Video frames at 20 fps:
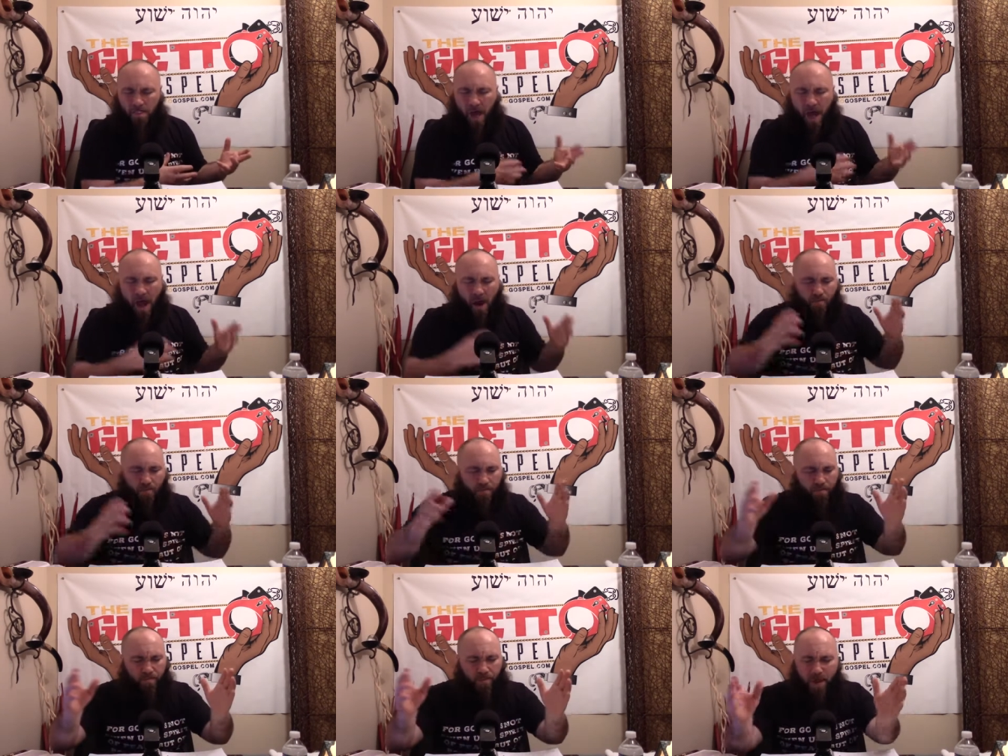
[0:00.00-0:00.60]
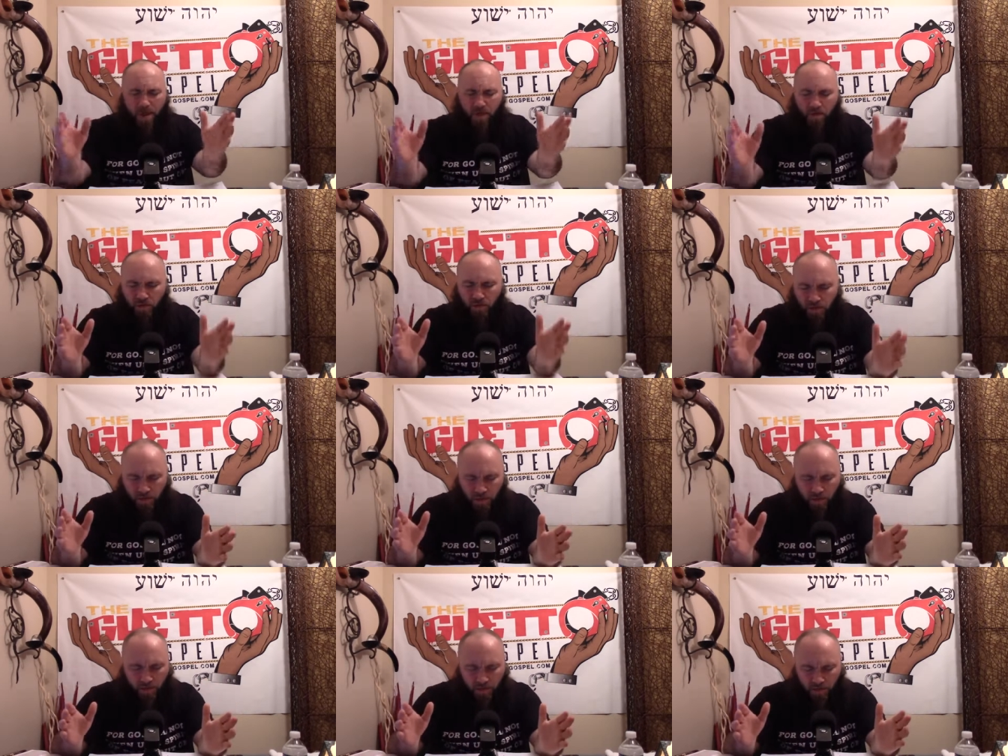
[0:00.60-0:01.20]
I repent,
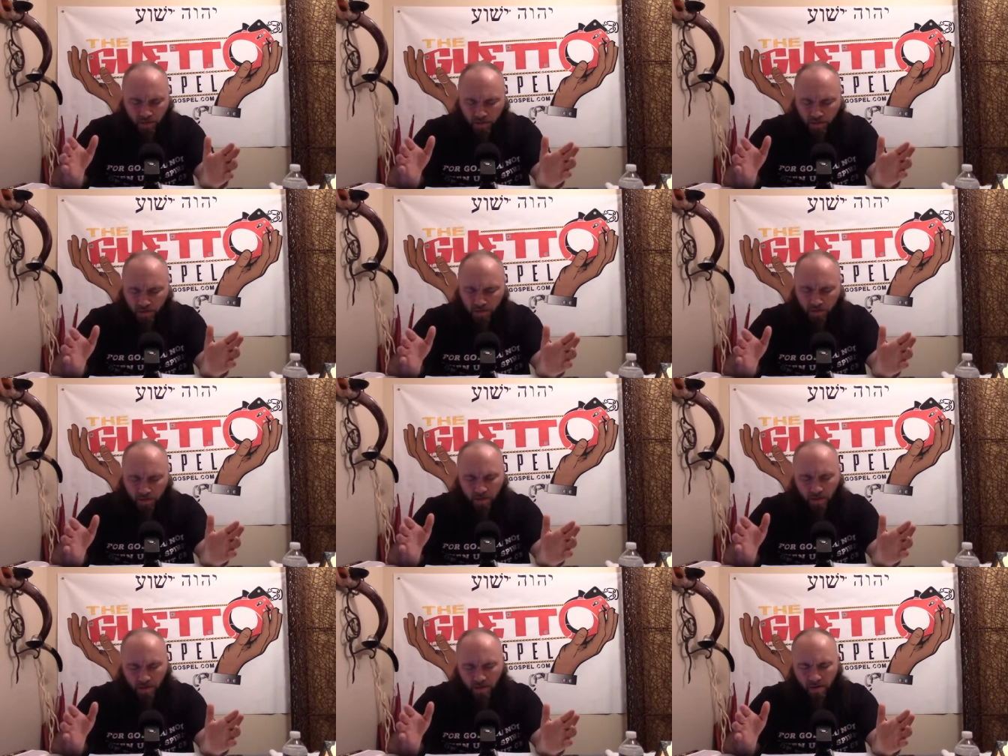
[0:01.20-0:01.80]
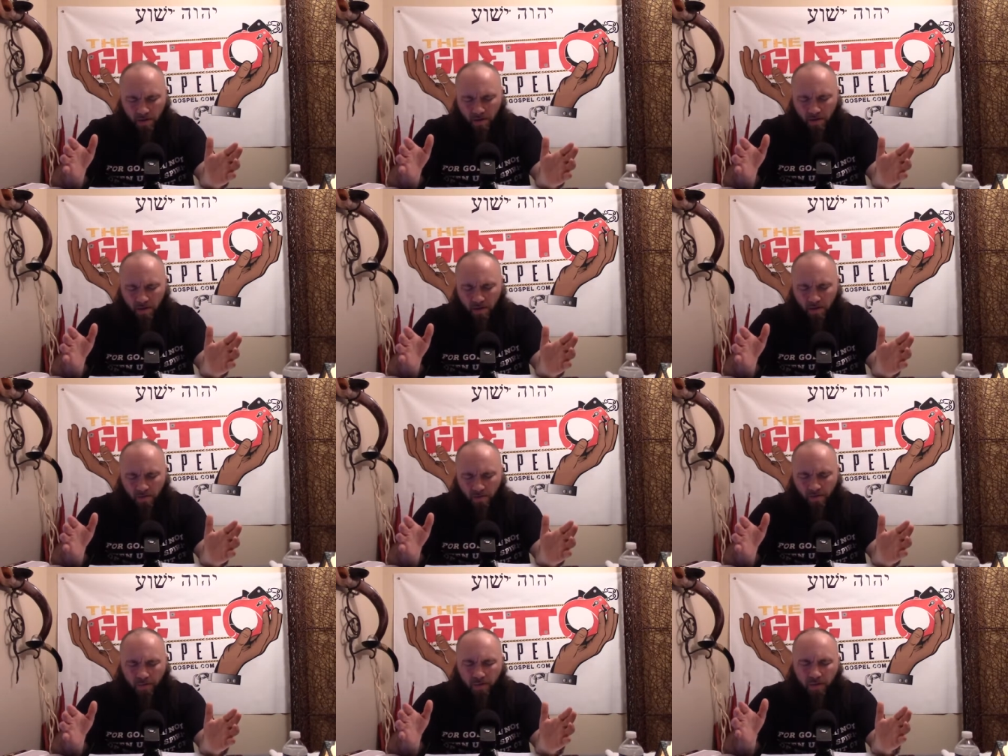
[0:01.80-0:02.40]
Jesus.
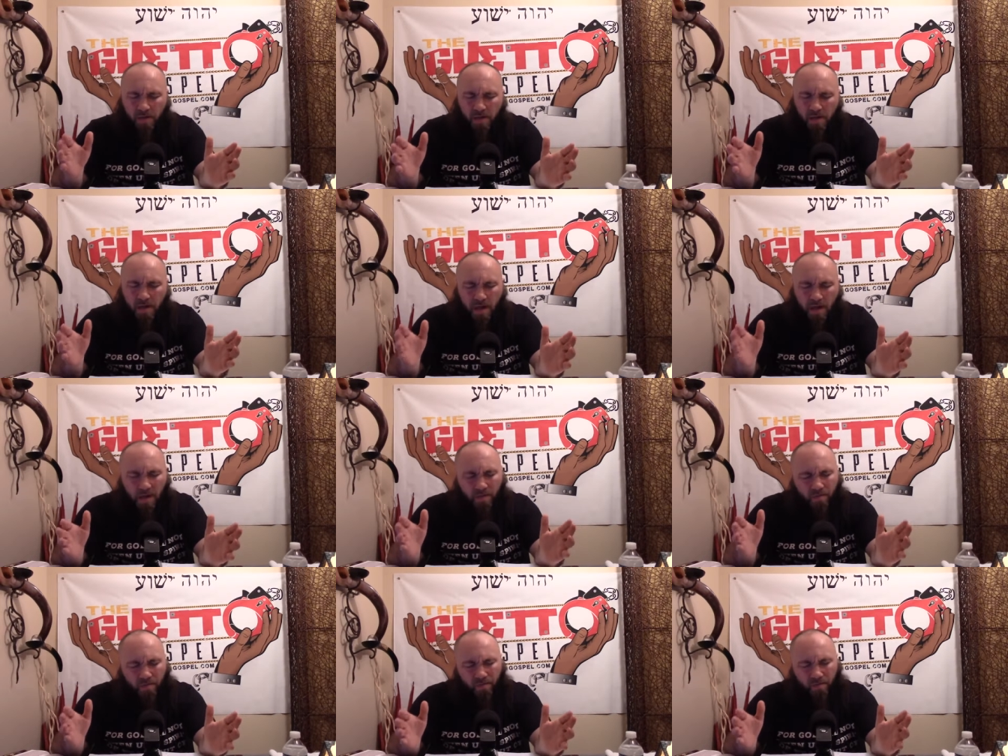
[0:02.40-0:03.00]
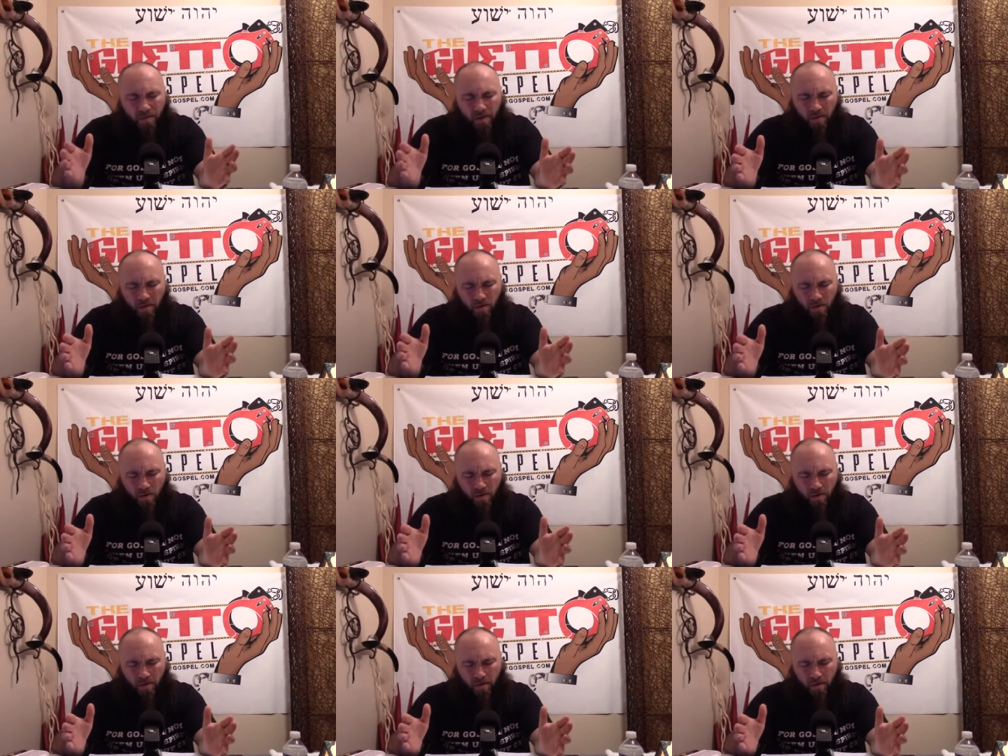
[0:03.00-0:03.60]
Forgive me,
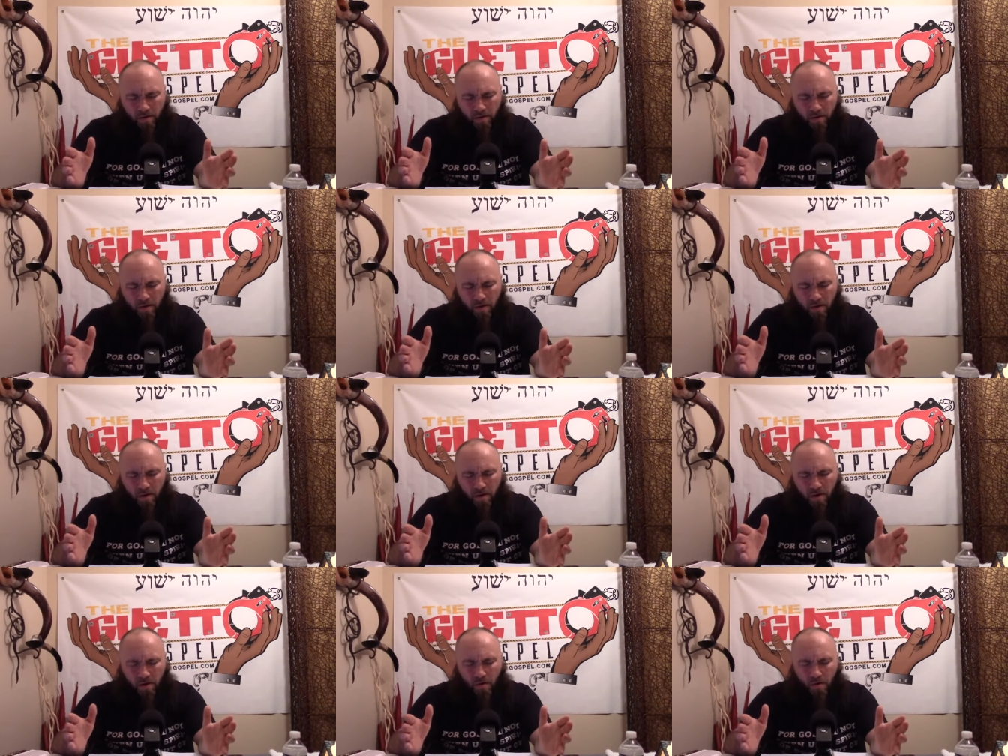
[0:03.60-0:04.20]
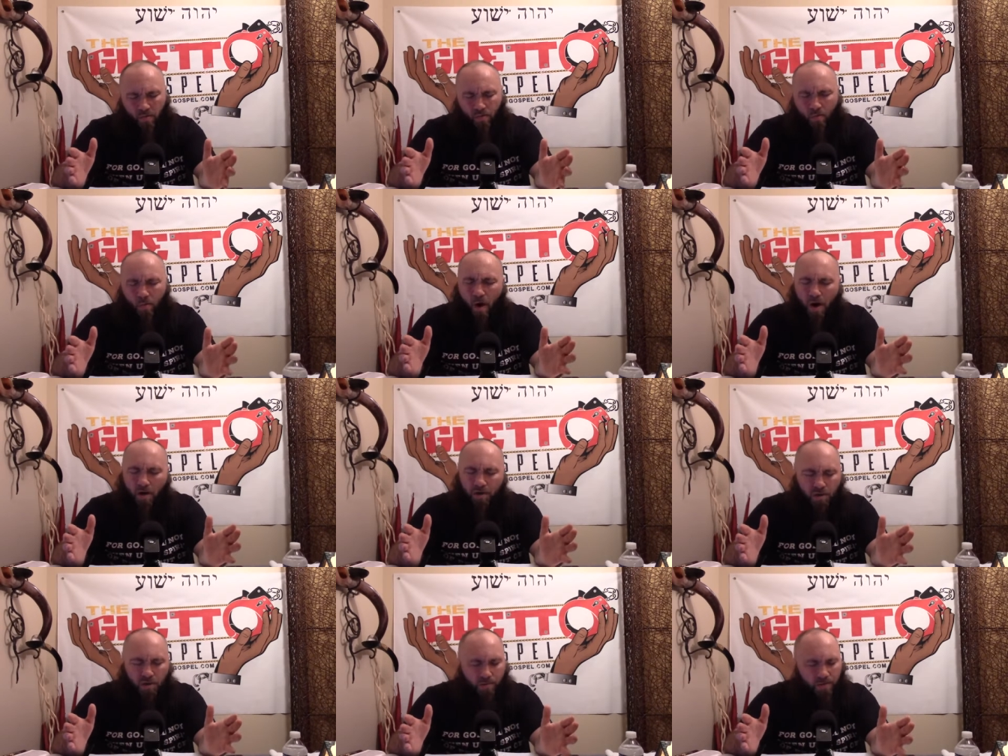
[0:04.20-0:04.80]
Lord.
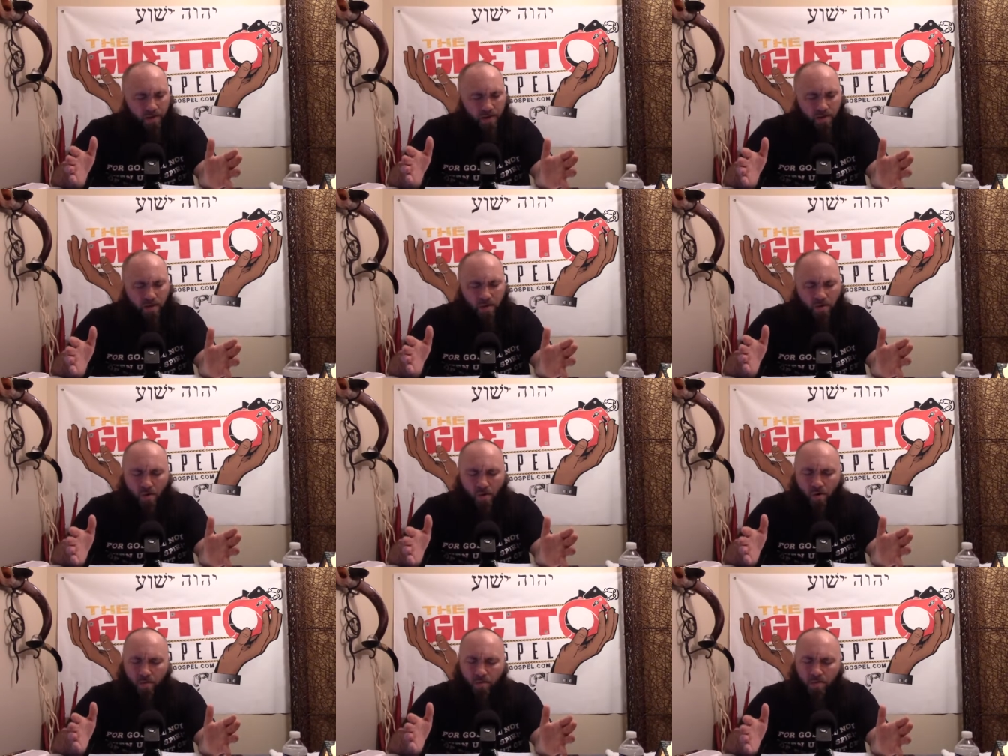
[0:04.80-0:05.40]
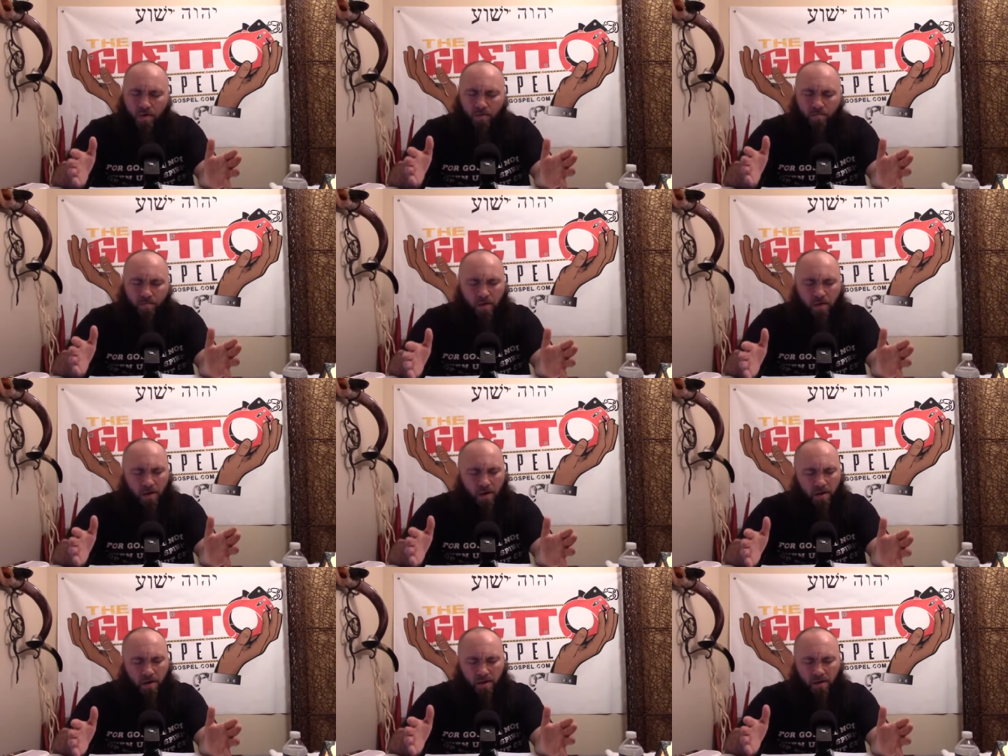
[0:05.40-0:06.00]
Wash me in your holy
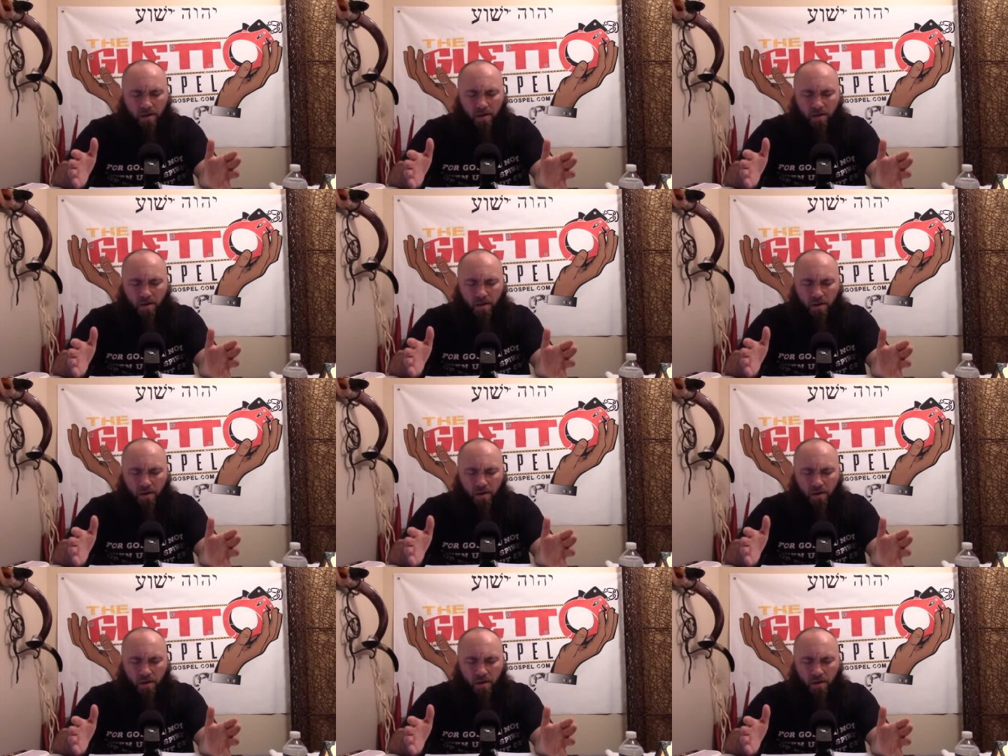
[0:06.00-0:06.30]
blood.